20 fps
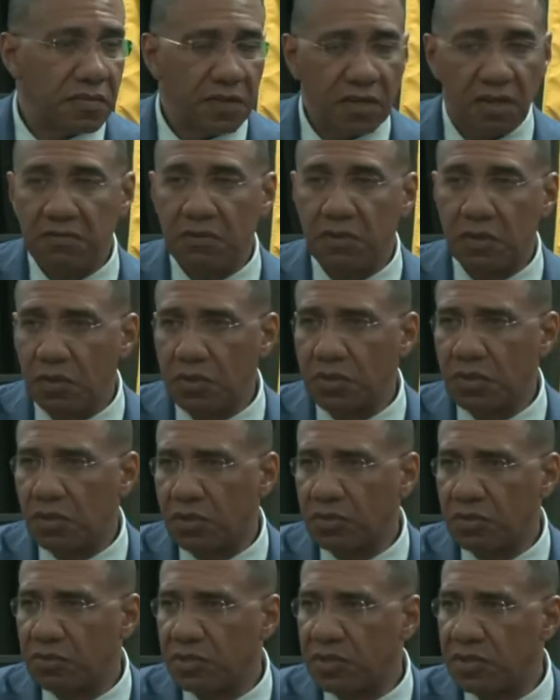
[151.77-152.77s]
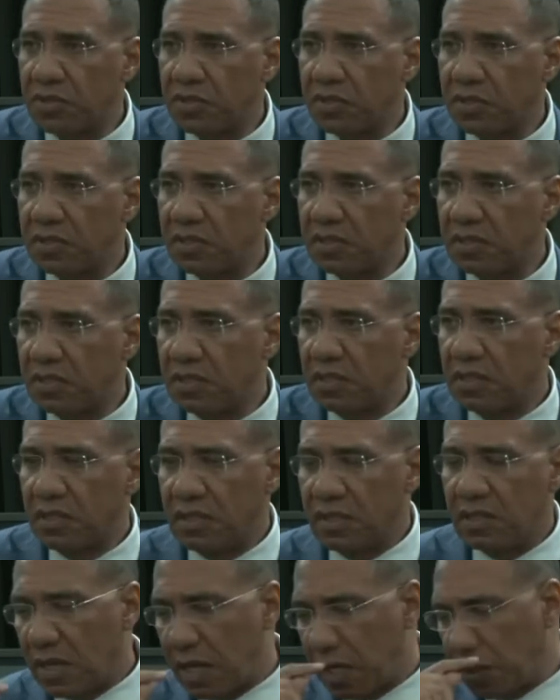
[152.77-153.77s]
of those countries.
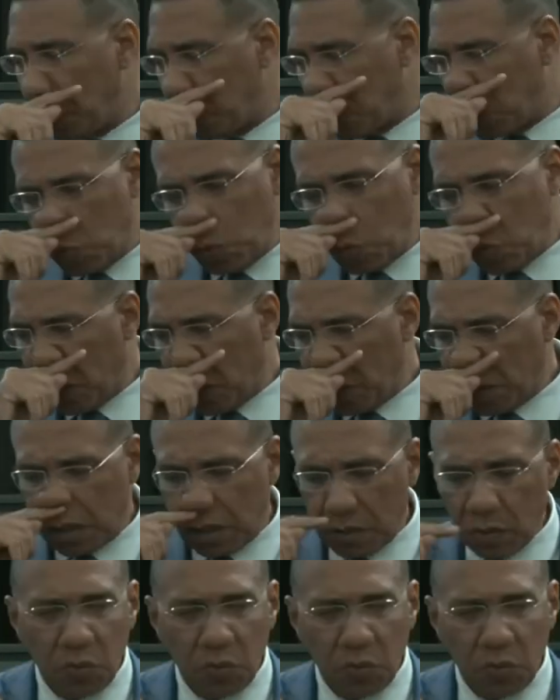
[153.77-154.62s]
And you do wonder,